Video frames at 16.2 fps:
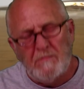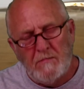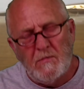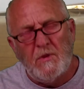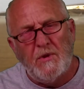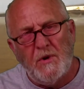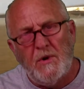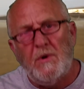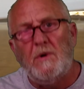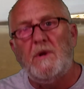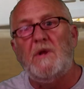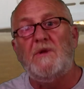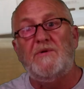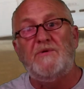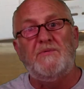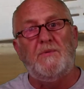they're a little
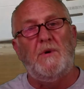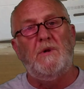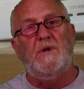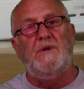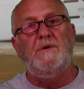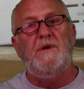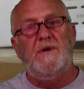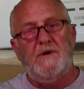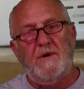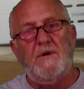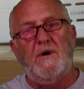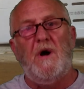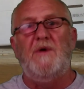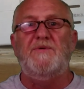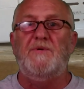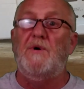swollen and they're
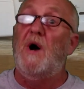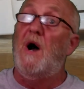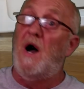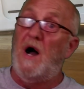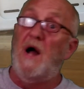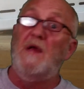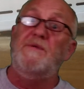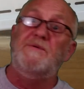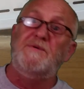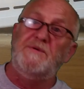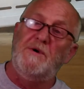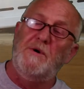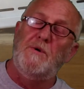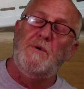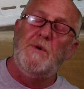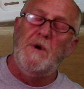also hot,
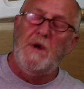so